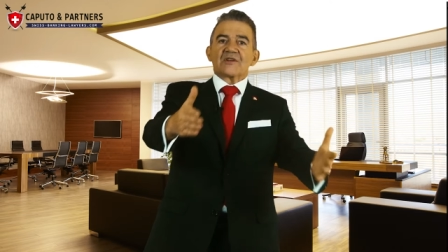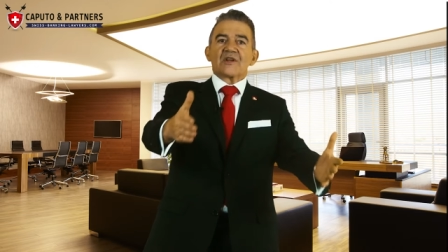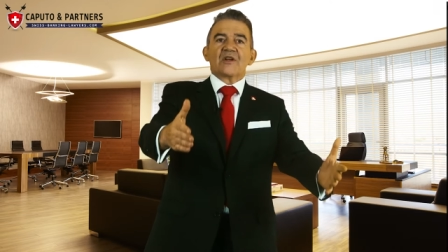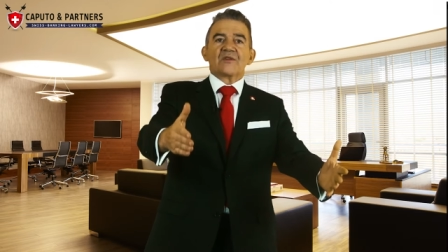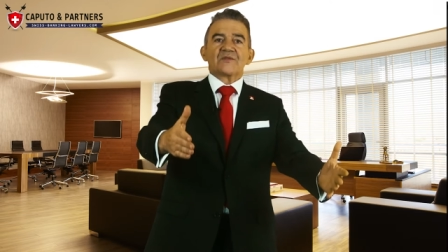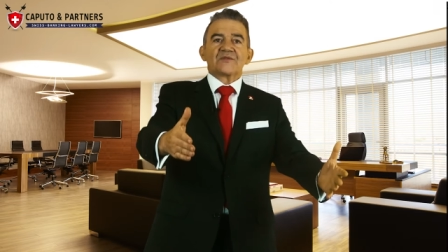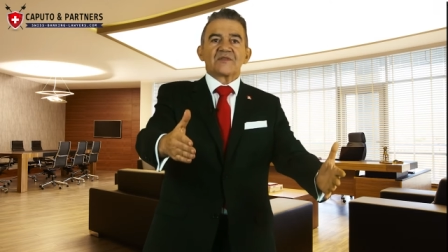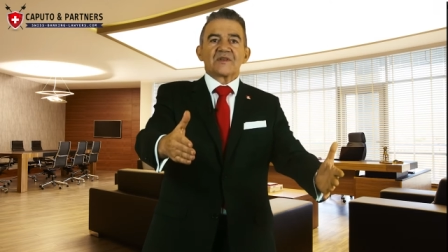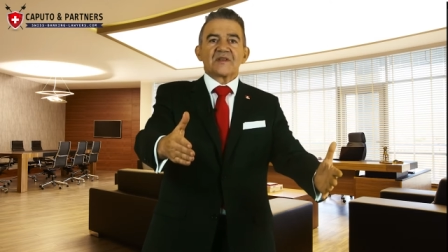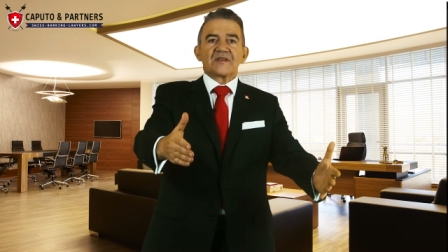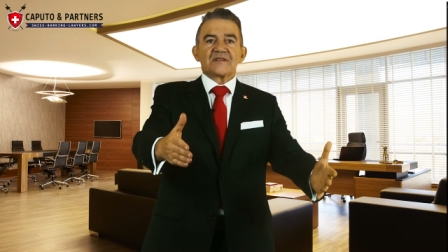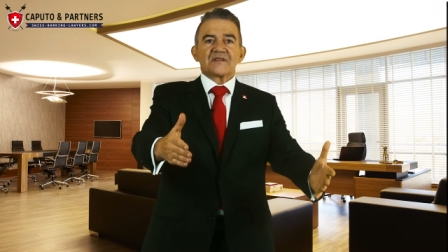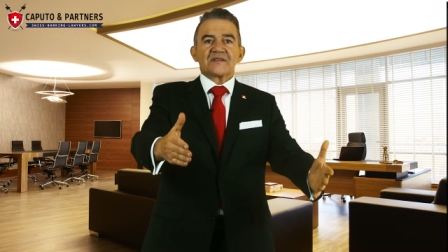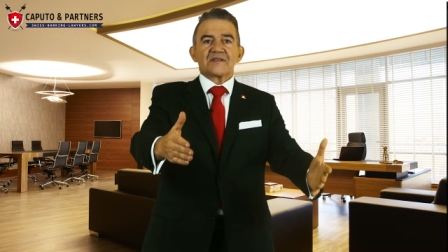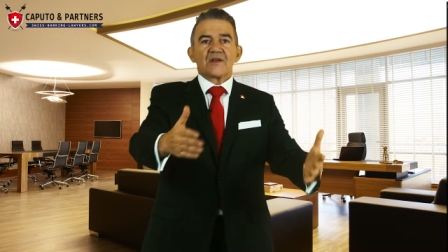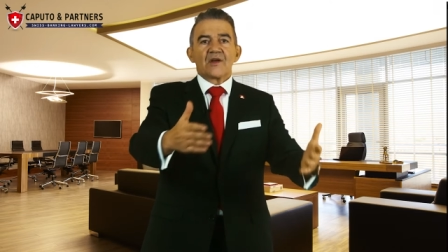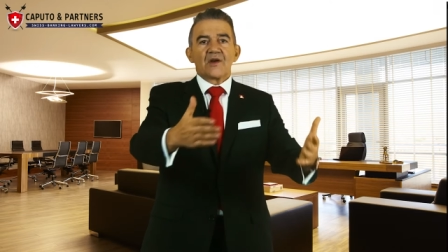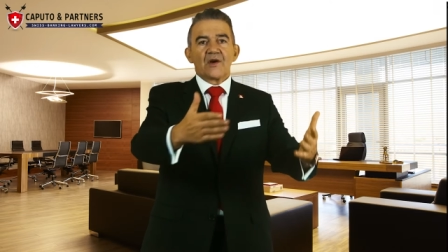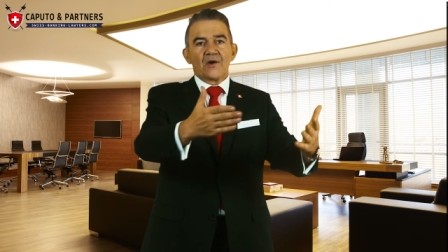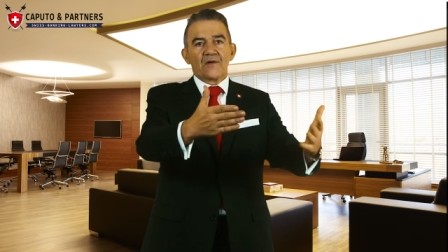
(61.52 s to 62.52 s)
countries
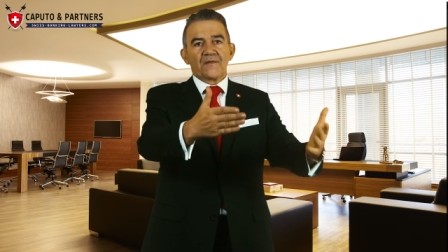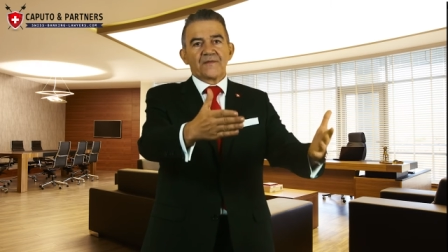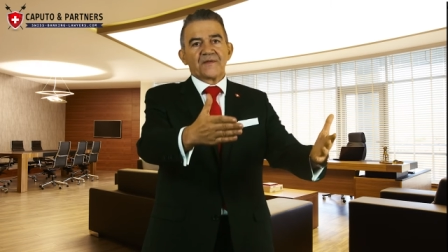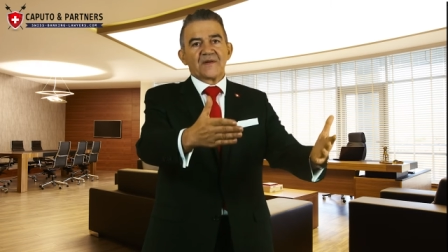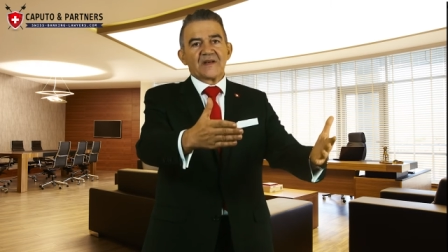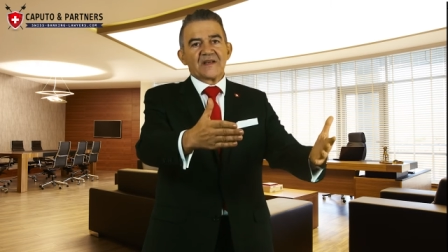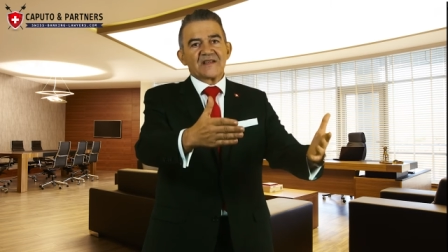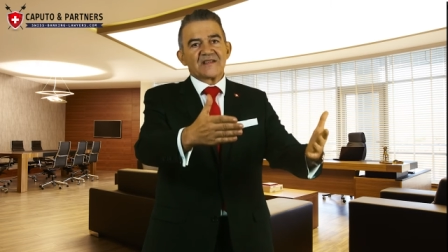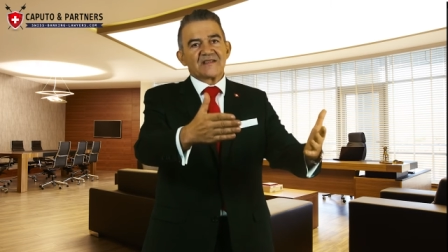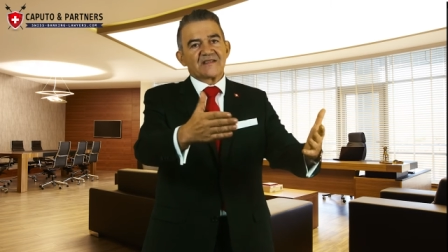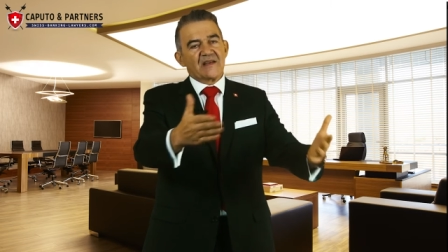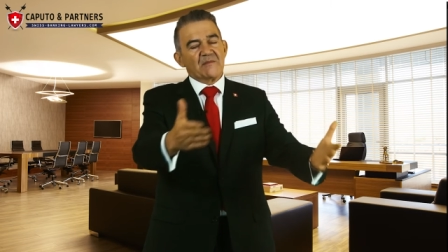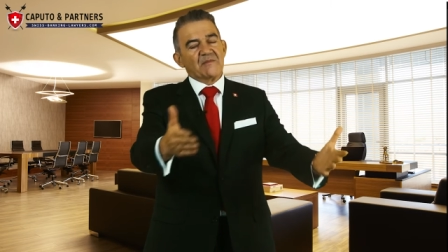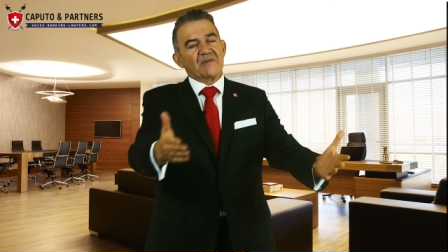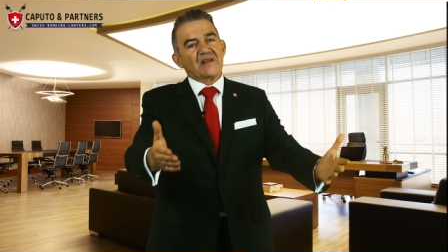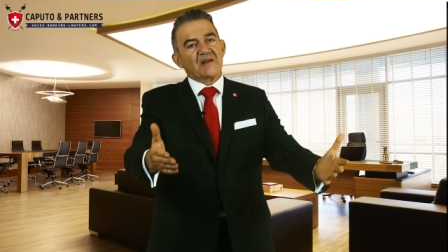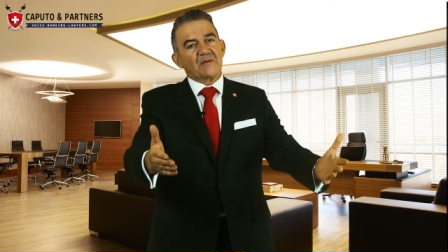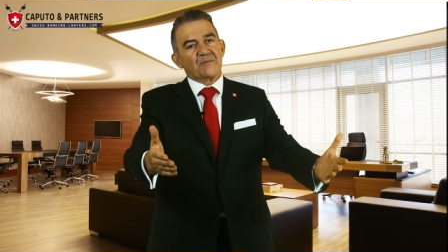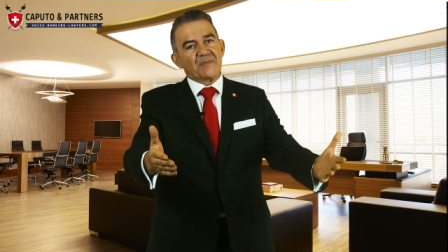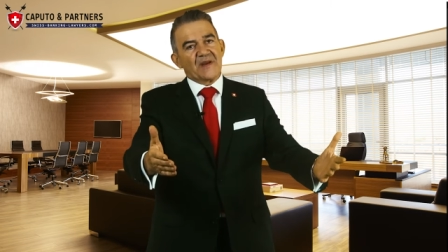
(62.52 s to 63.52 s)
offering
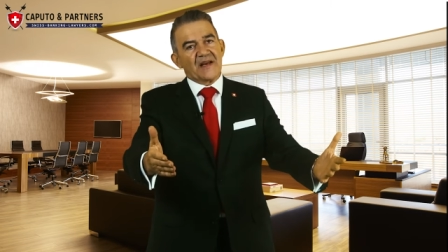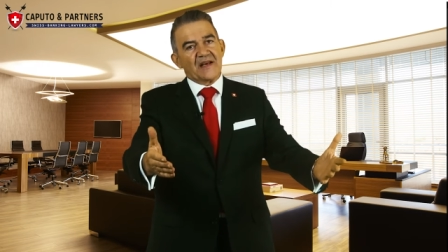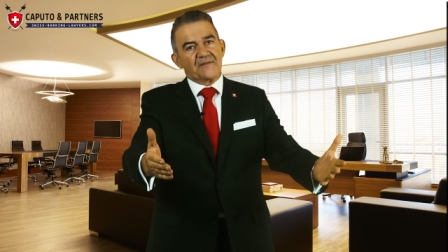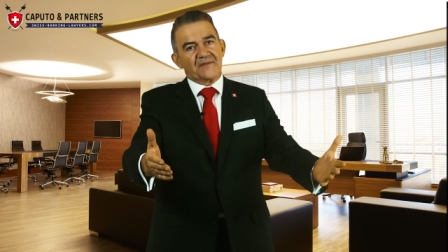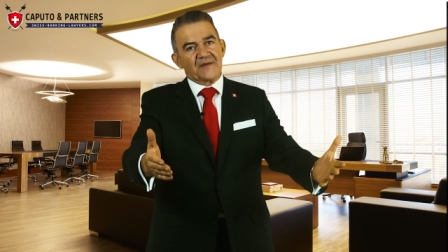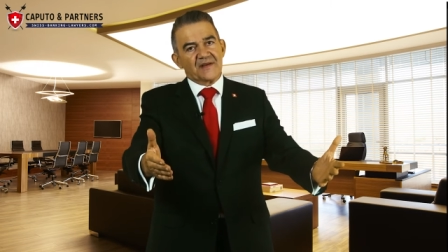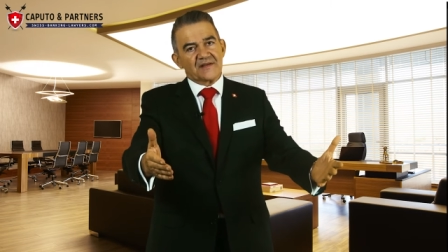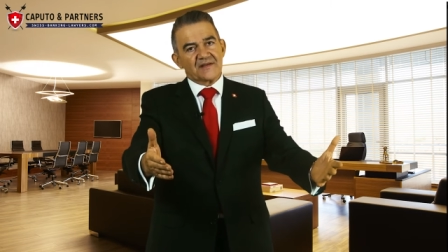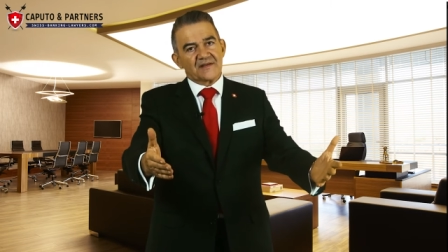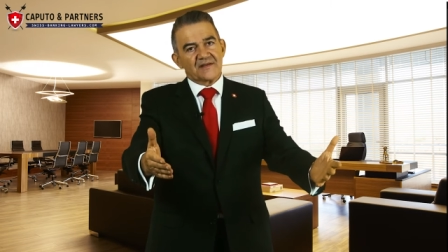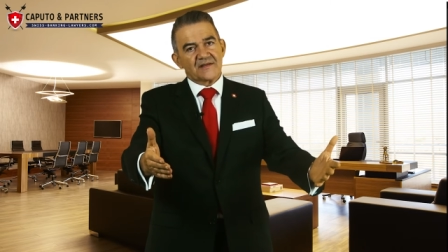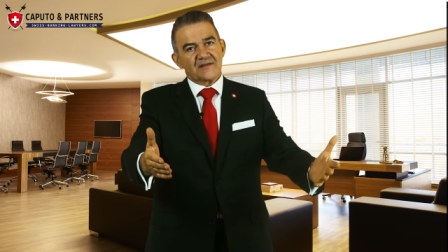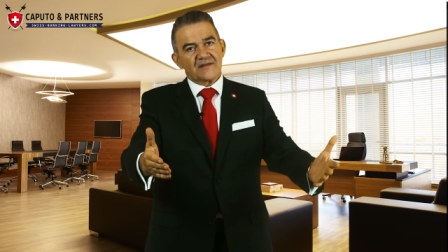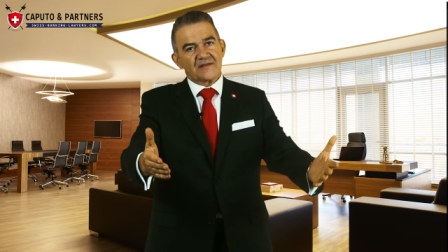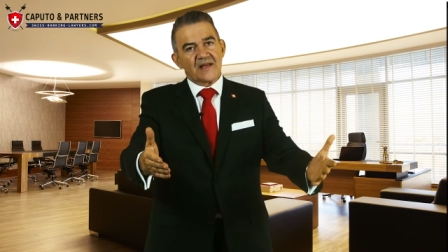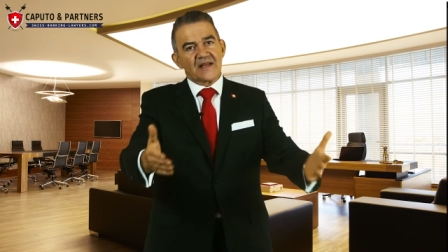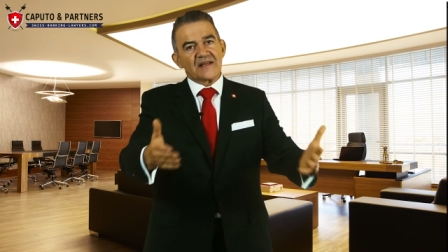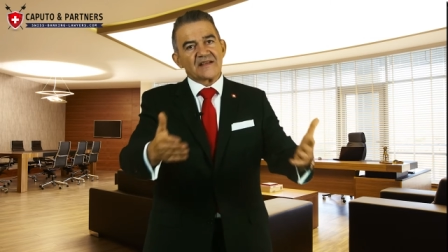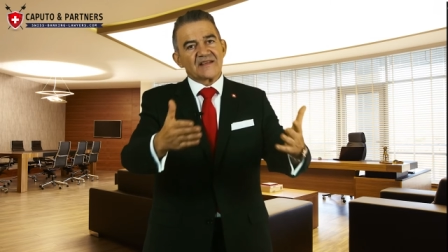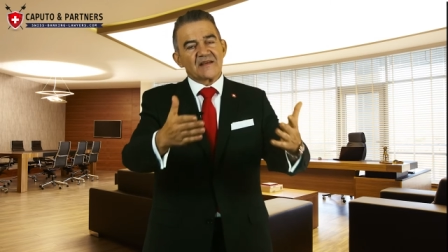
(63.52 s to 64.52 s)
similar benefits
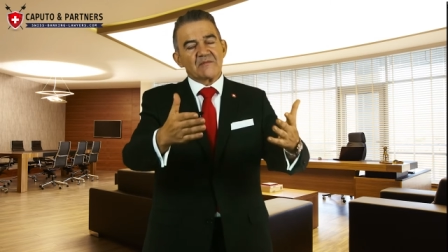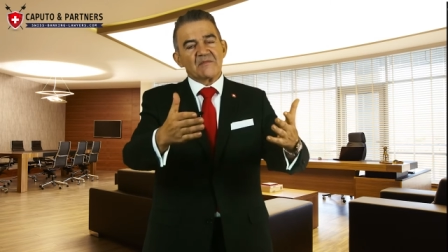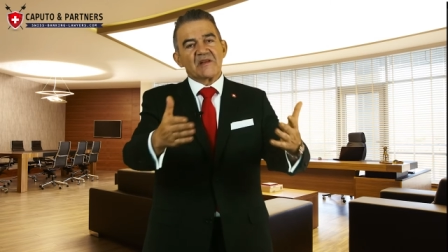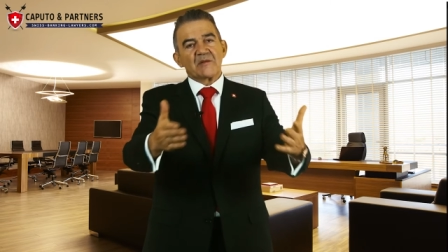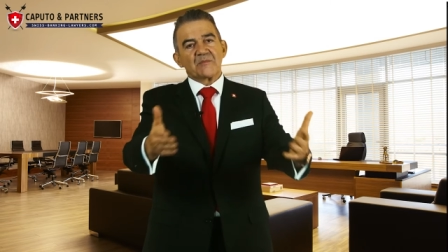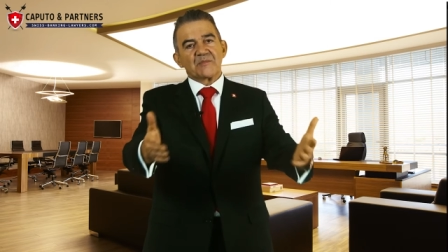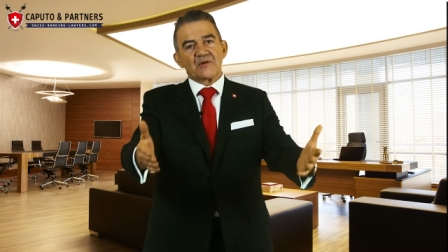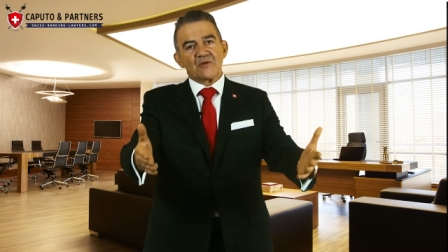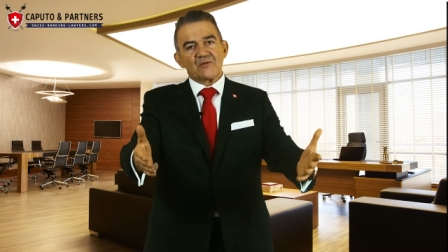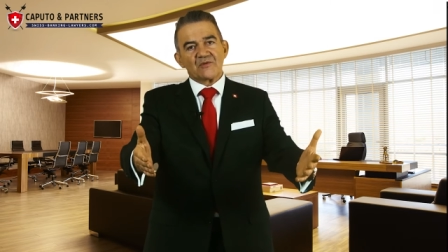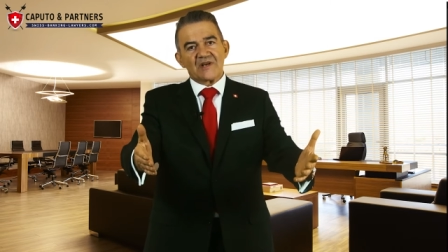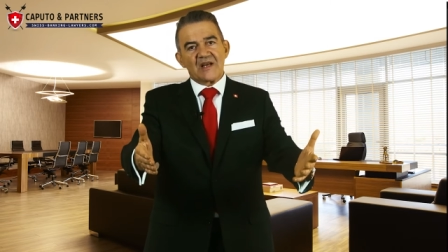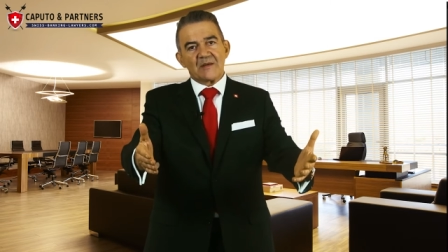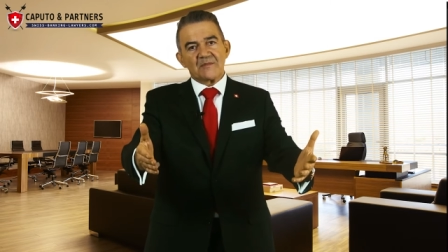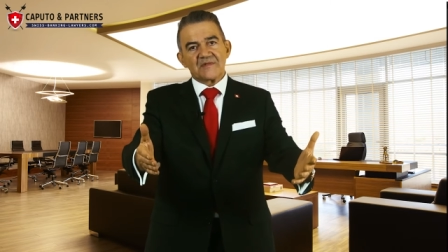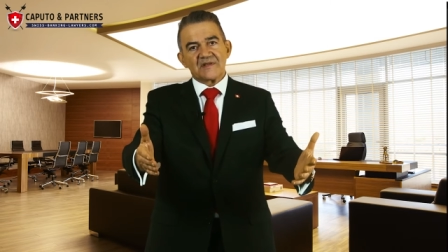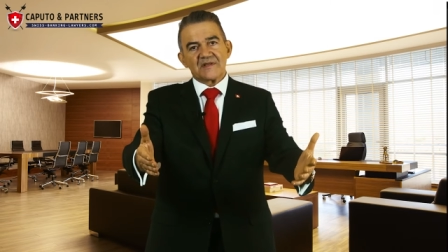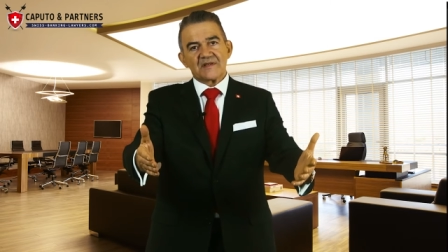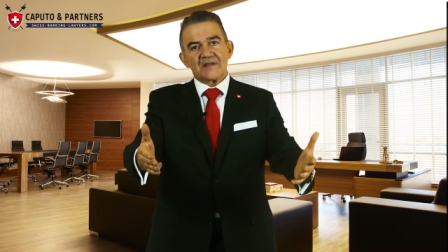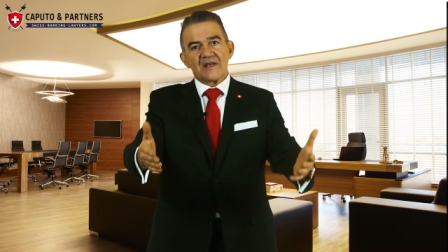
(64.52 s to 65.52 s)
and similar
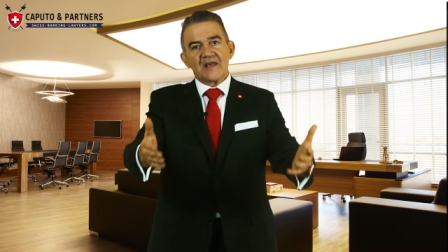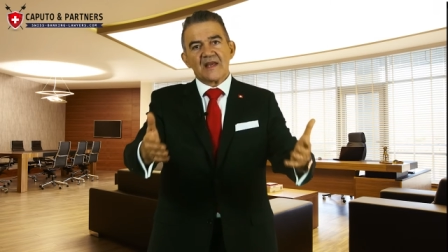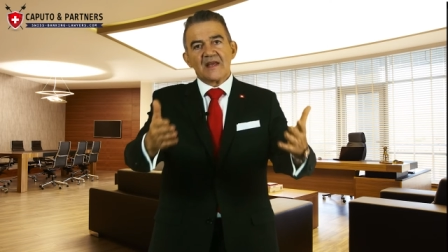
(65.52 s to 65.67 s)
programs.